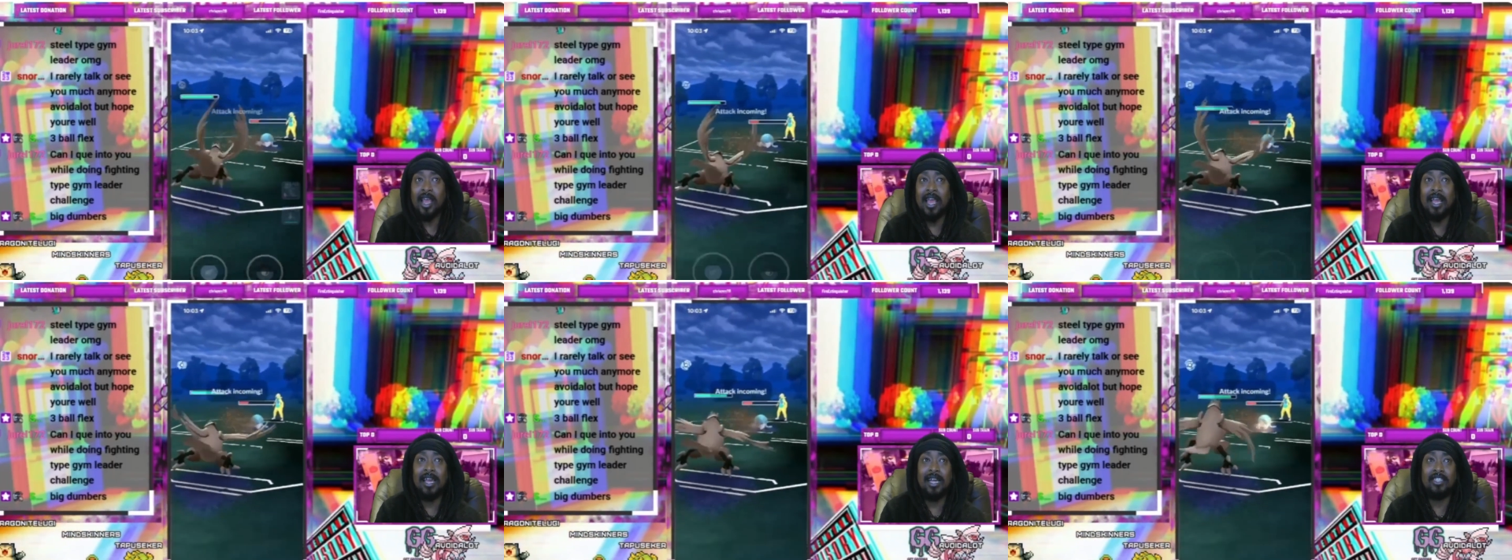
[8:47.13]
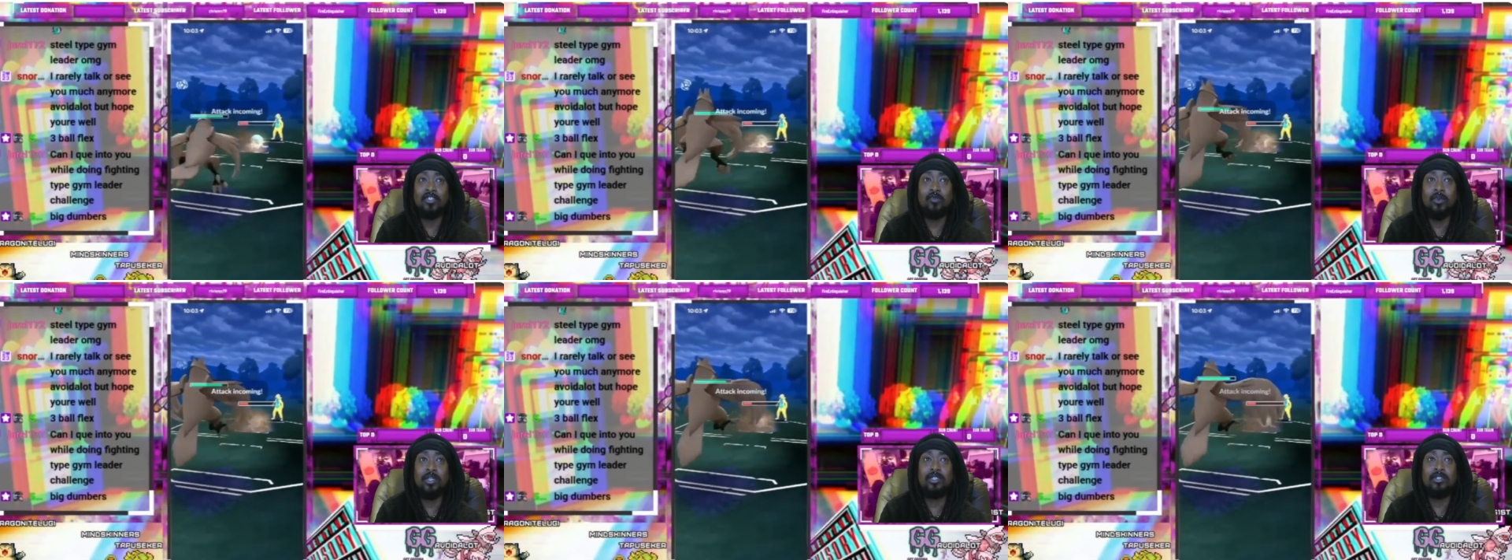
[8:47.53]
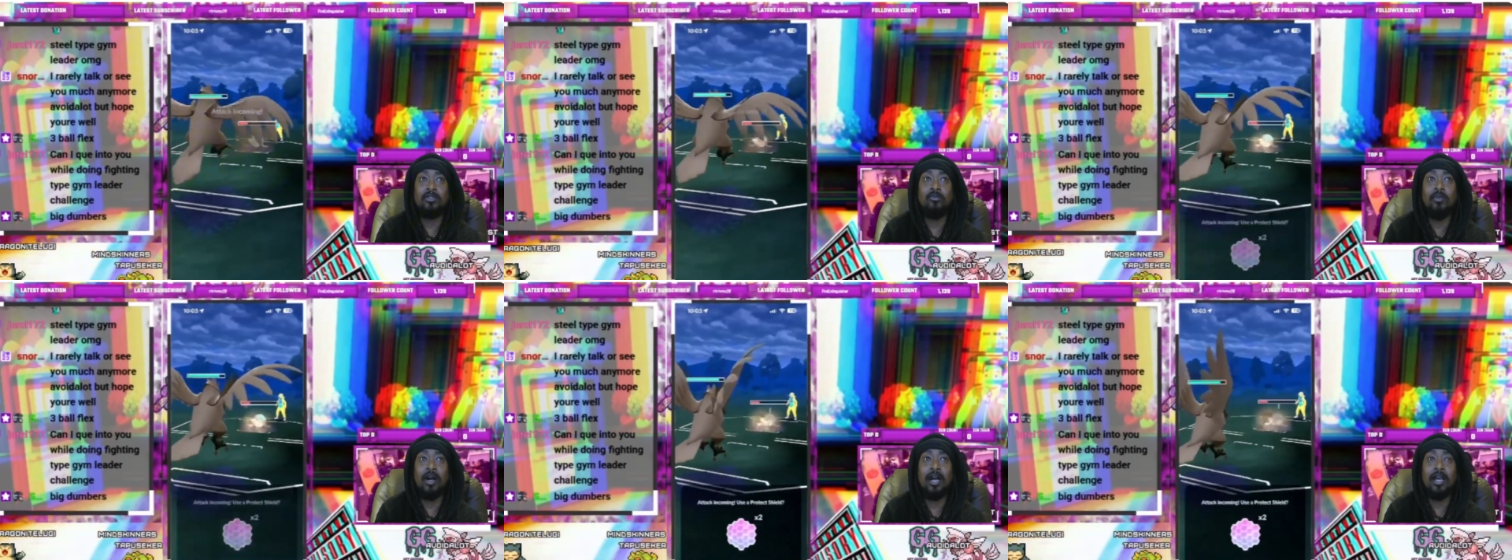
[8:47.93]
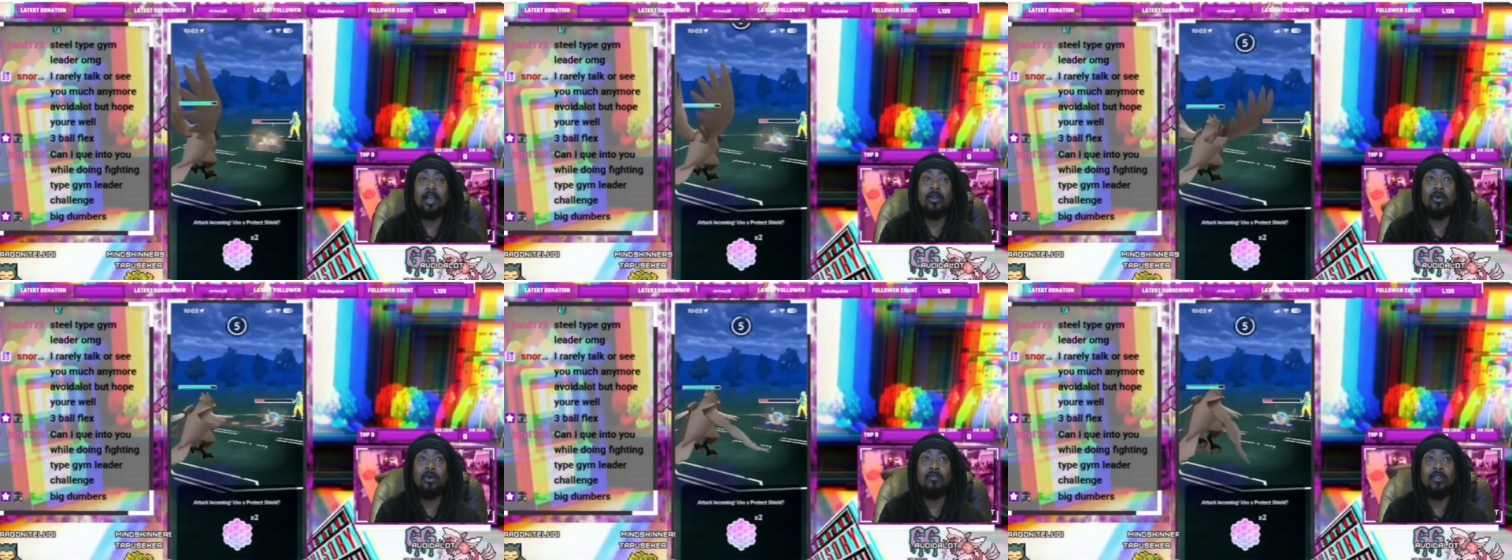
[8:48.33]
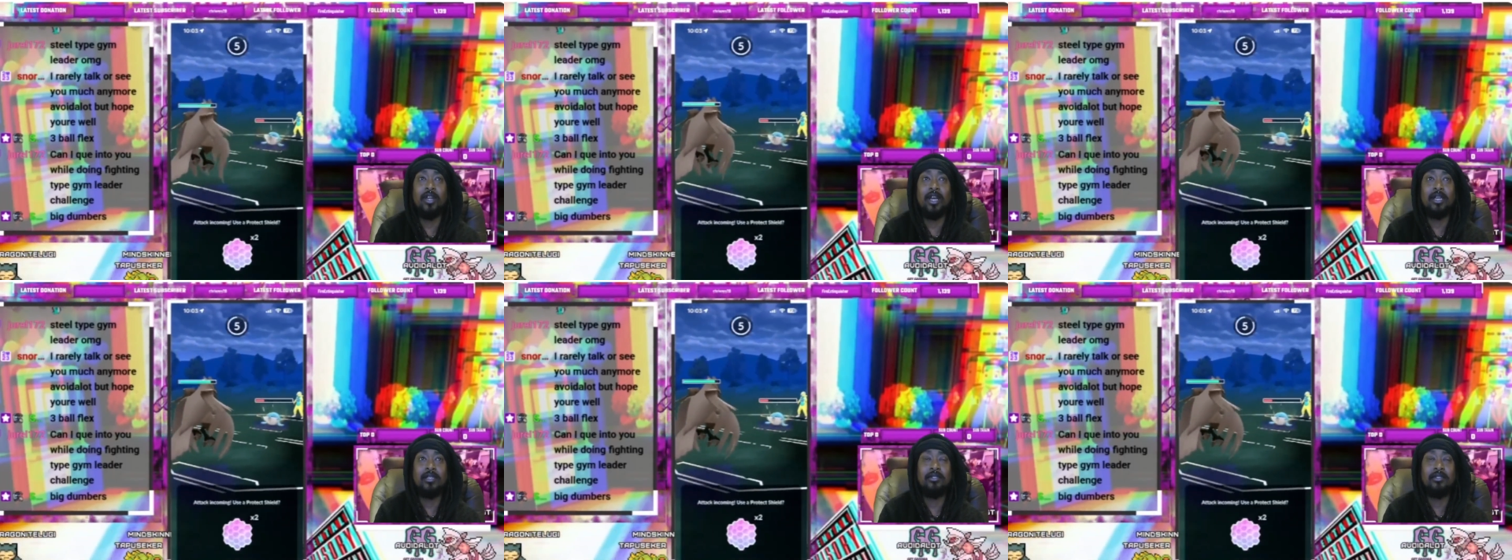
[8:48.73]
and I switch to my Corviknight.